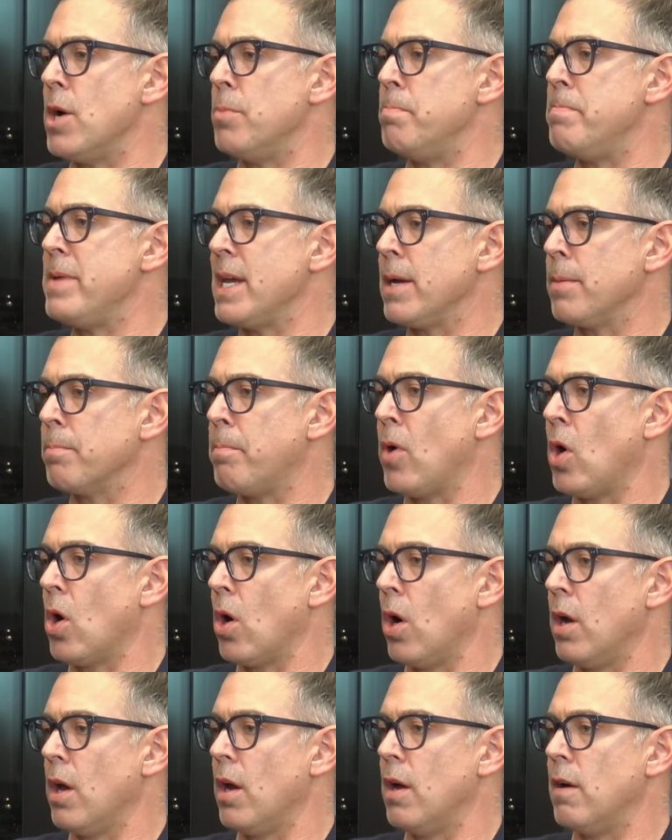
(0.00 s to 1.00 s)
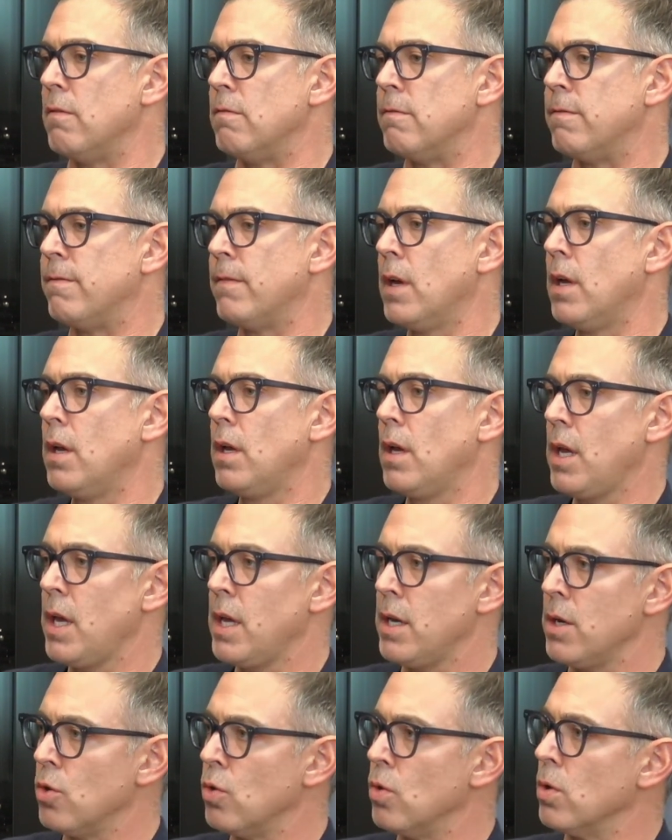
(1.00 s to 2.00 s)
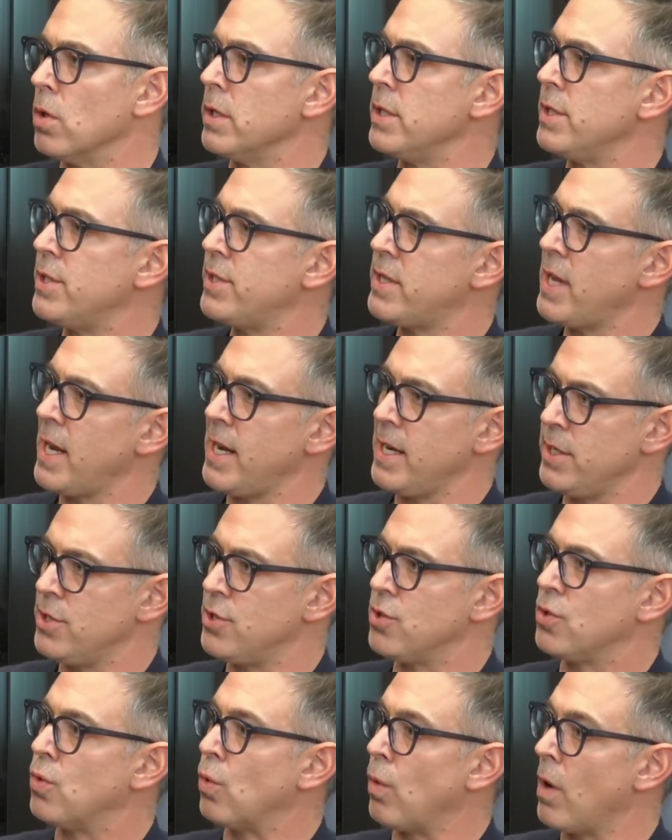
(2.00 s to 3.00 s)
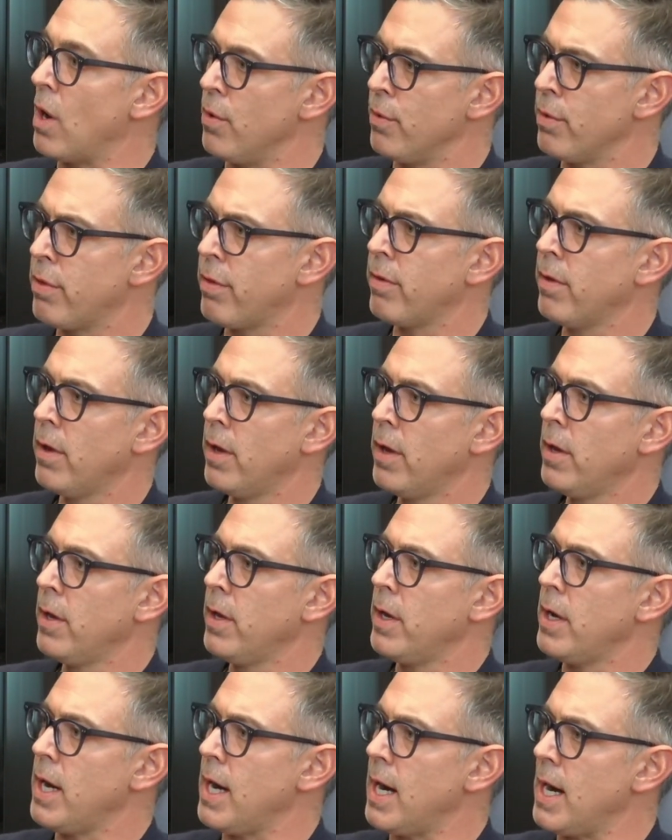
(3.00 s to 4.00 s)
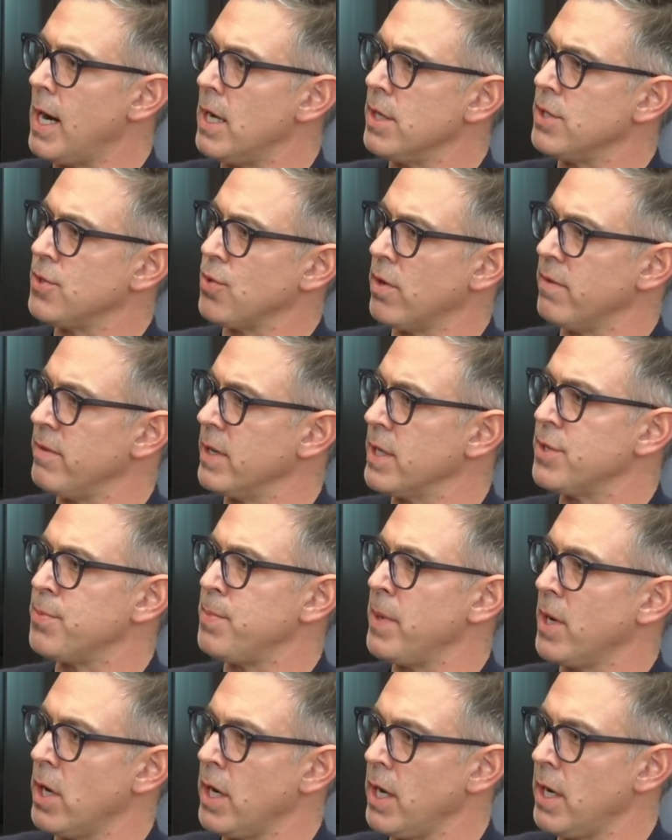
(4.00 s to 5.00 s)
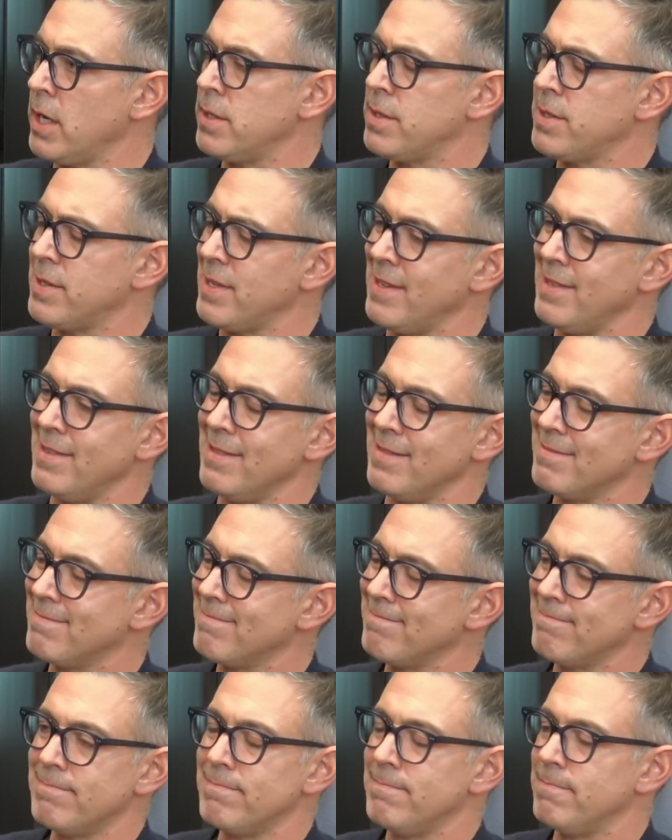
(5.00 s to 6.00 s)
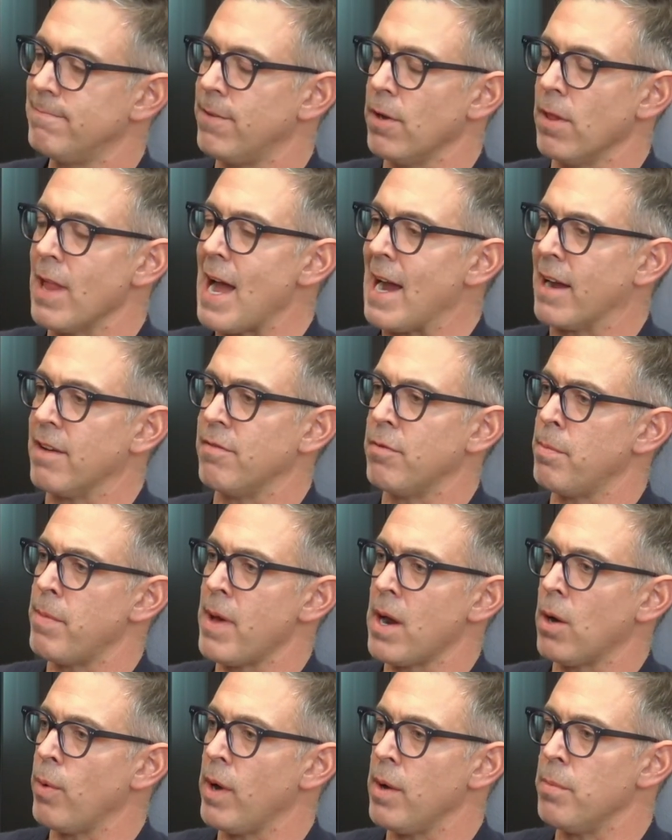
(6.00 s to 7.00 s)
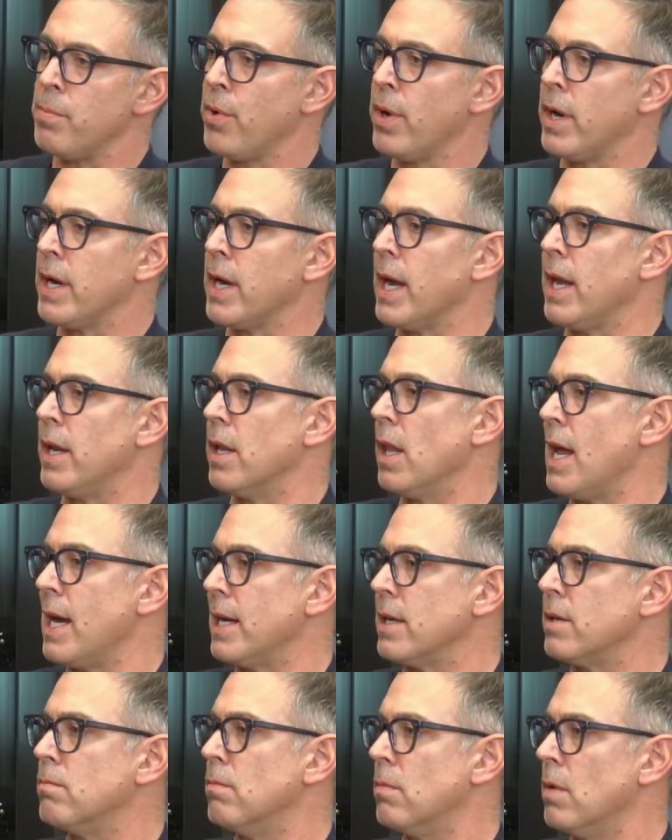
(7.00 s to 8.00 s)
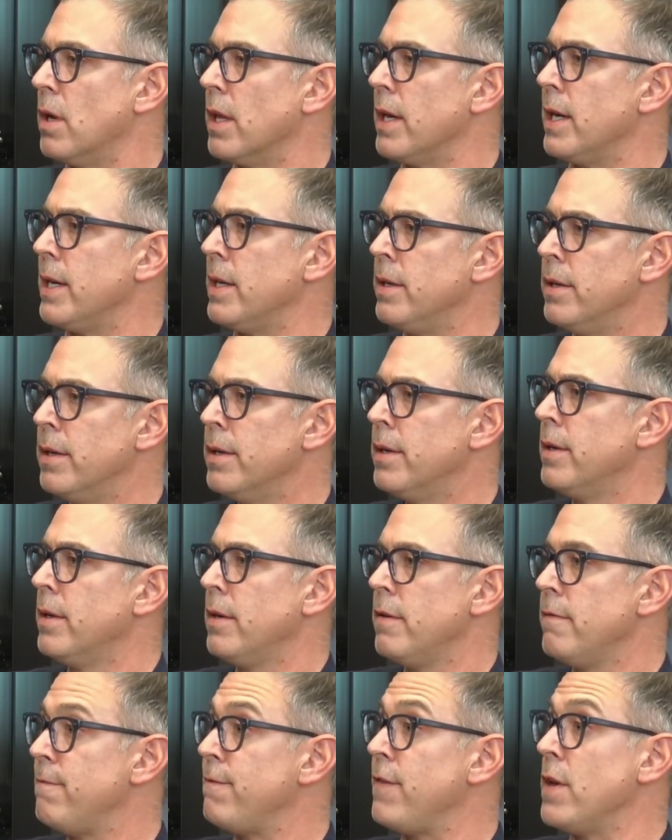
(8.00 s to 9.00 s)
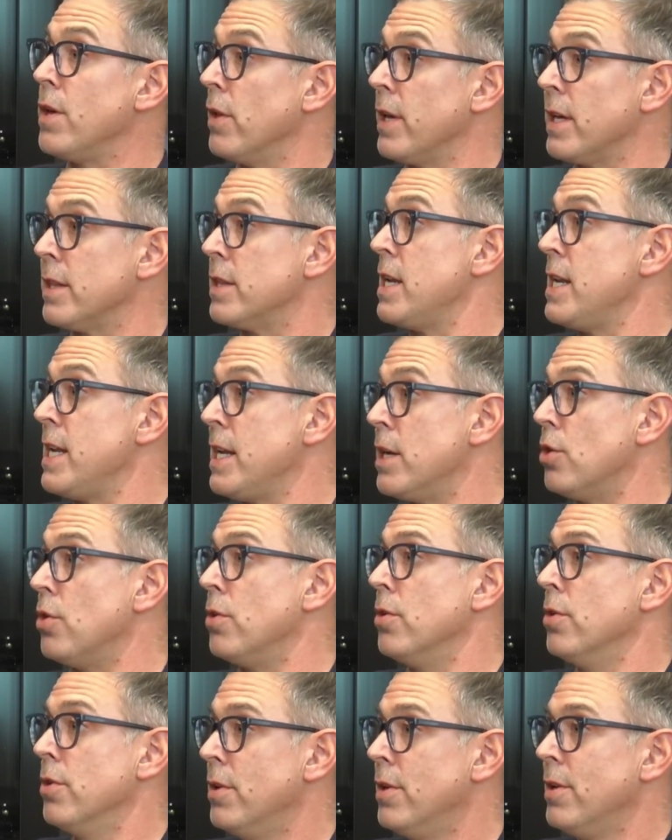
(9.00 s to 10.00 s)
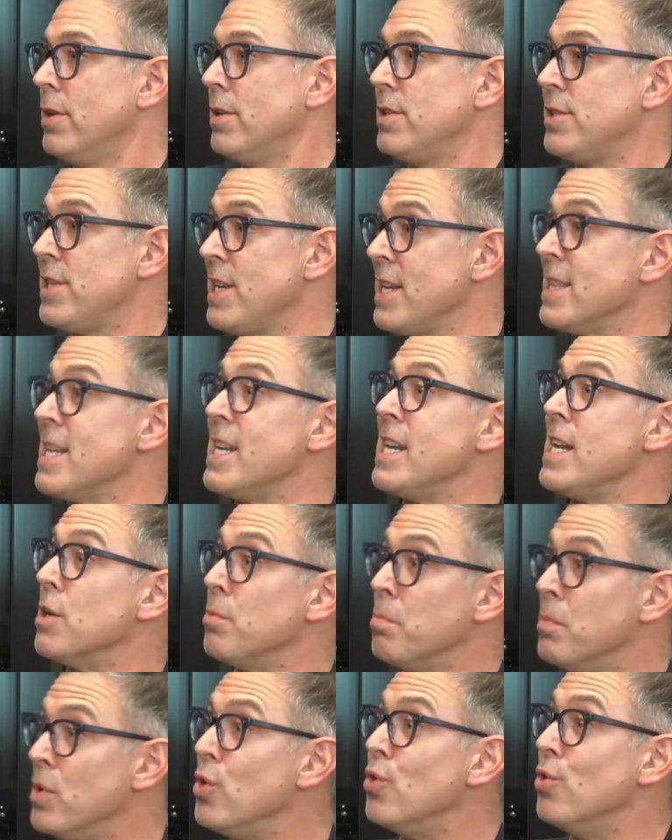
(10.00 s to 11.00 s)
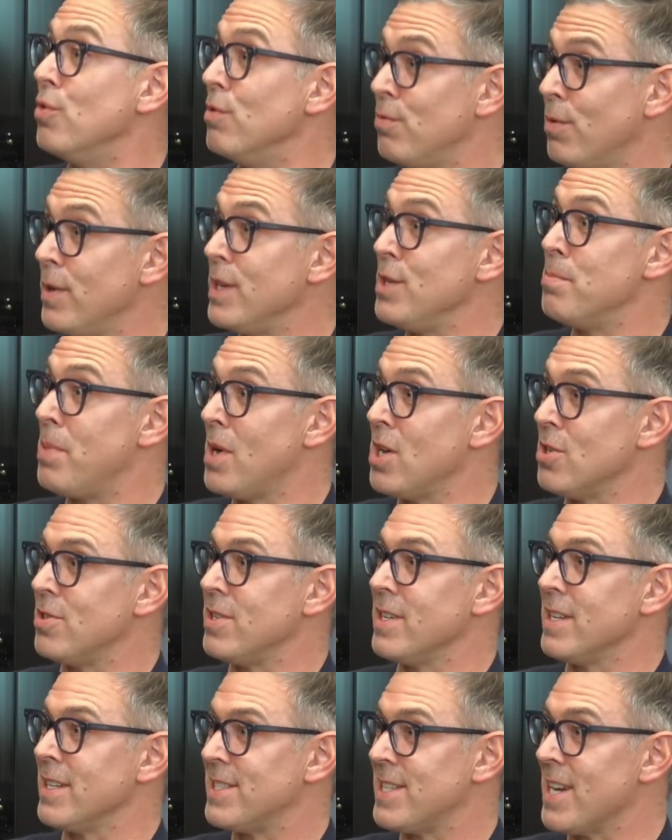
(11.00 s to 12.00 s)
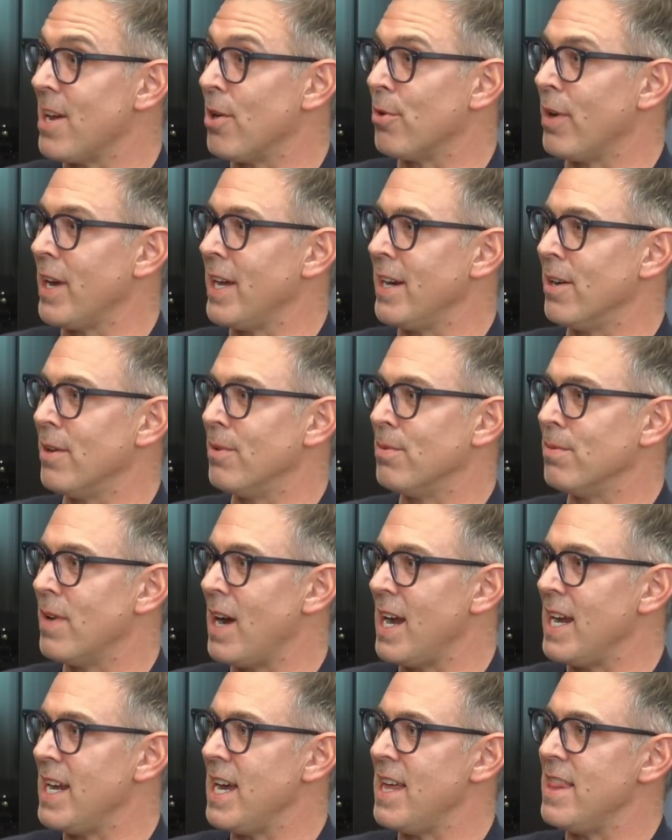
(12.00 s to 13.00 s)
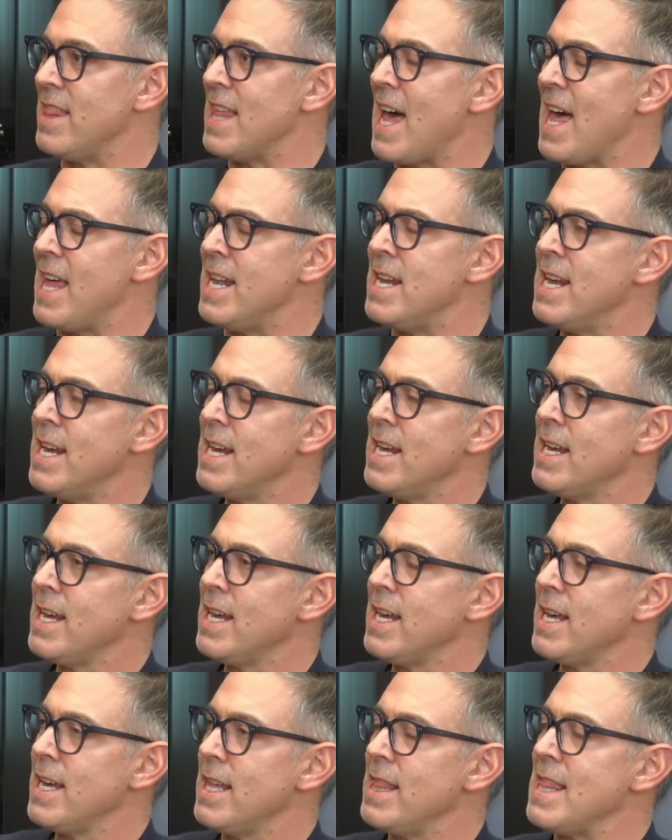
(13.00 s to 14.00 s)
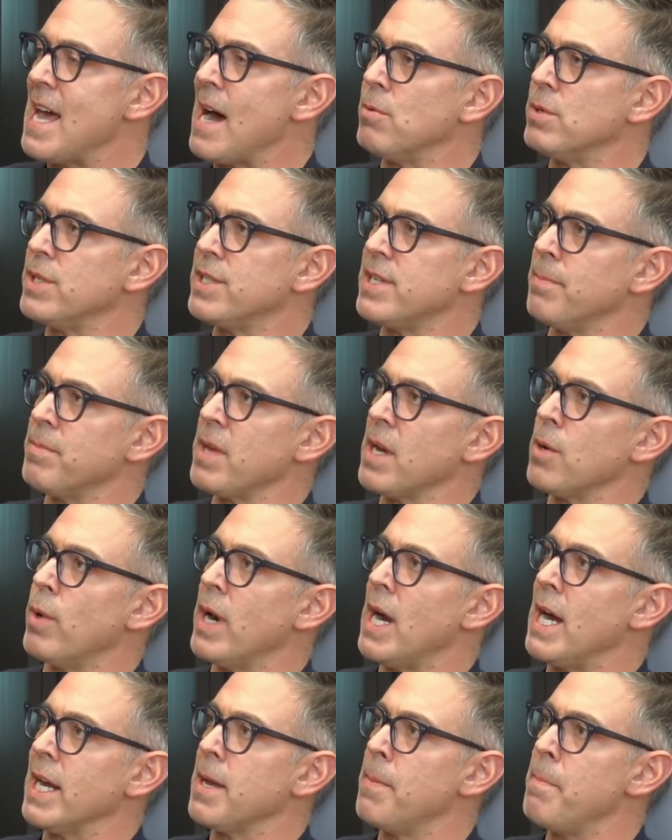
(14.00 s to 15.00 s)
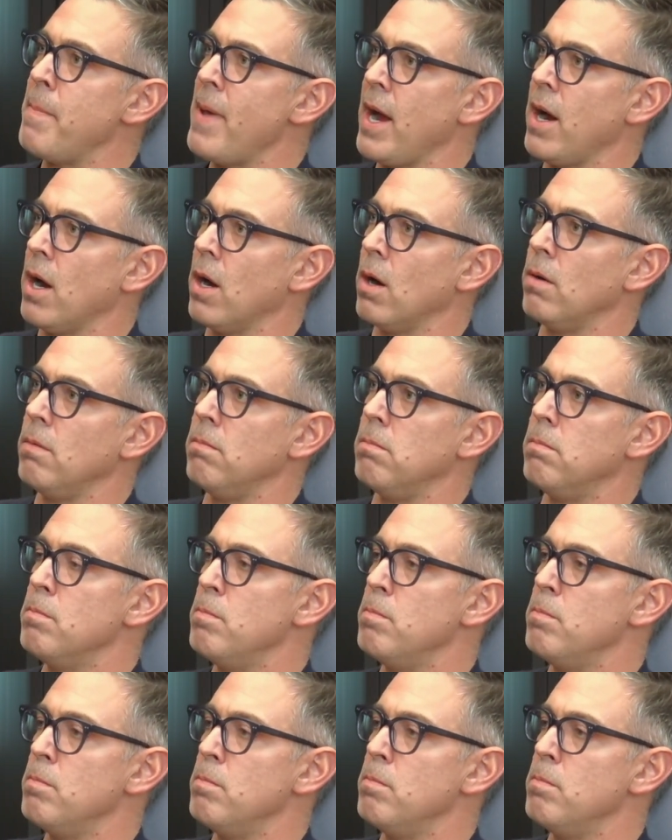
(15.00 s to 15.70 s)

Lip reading: being part of an early stage growth sort of experience. And for lack of a better way of putting it, like really feeling the needle, seeing the needle move when you punch the accelerator, right? And that was something when I compared